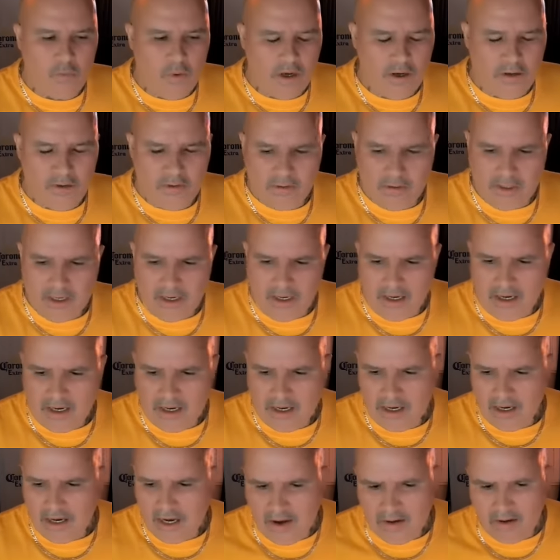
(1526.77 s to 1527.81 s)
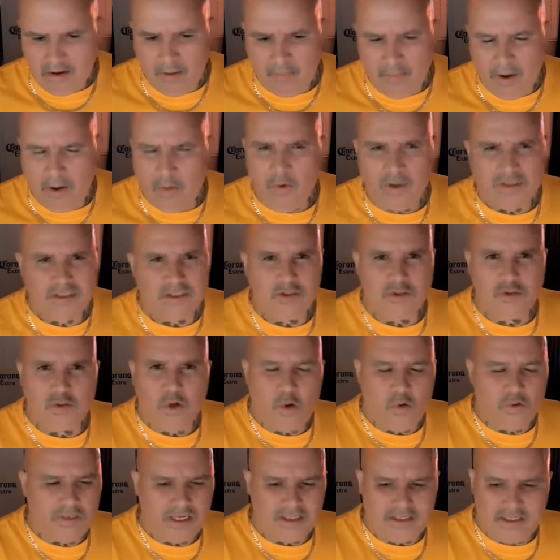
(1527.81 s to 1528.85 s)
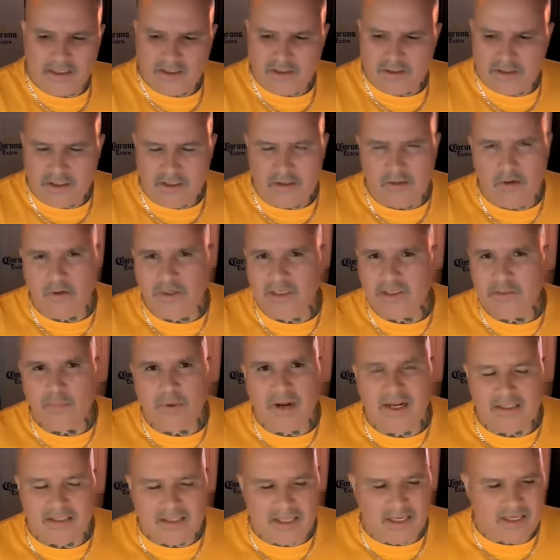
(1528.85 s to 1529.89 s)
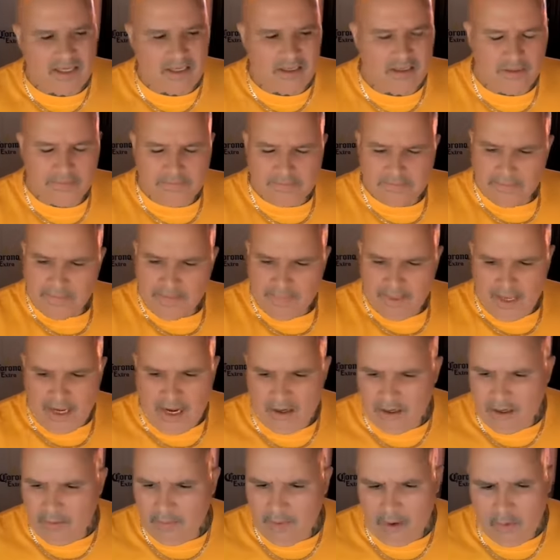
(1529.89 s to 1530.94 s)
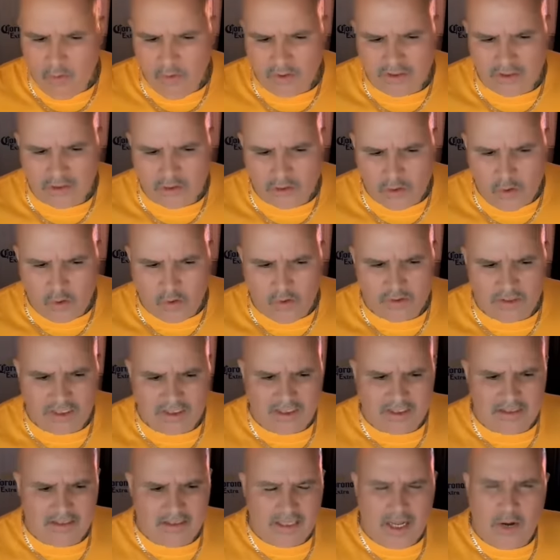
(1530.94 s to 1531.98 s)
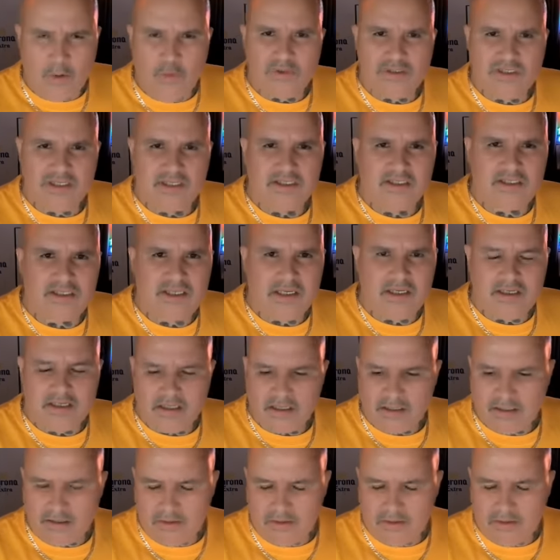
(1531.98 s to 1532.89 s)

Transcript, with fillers: Well, how come I wasn't told that this, you know, he's probably thinking, how come I wasn't told that that was a C?